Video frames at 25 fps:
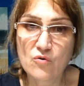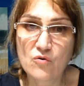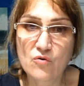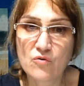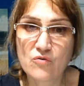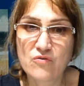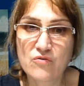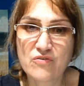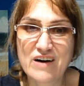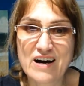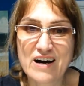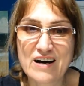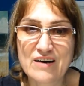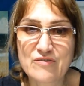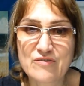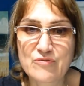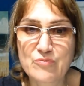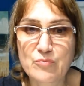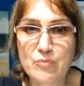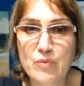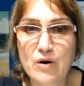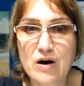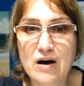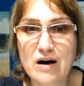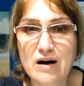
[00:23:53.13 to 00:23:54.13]

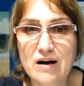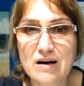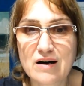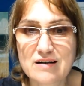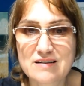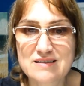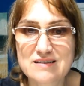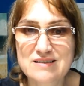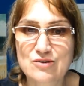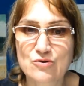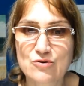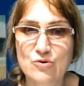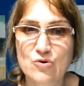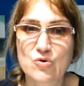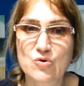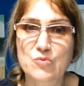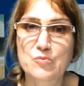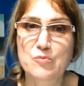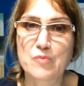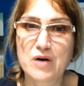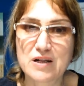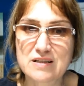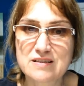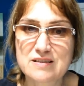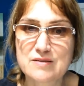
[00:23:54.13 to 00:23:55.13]
5 parts or
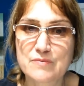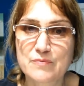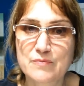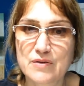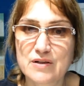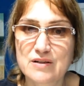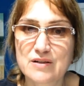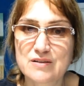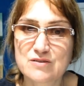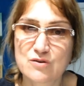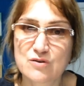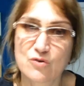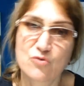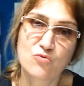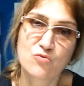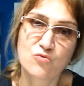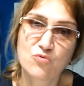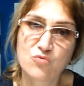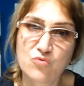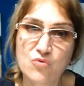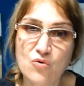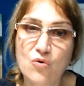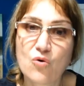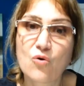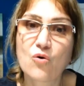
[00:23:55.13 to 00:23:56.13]
multiples of
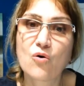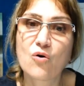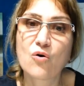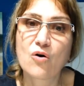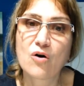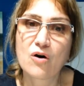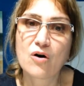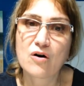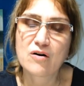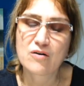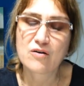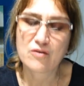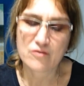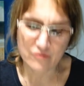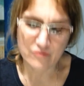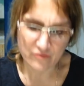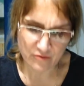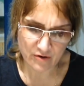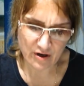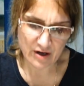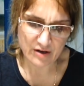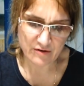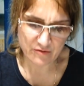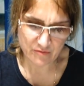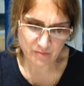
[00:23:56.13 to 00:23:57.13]
4,
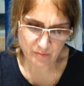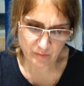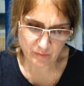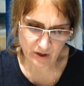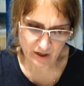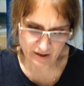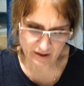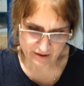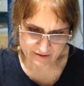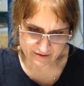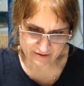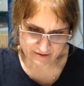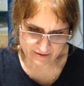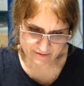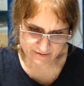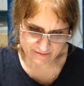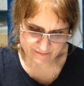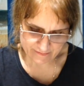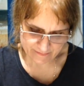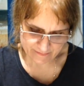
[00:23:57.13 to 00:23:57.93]
5 parts.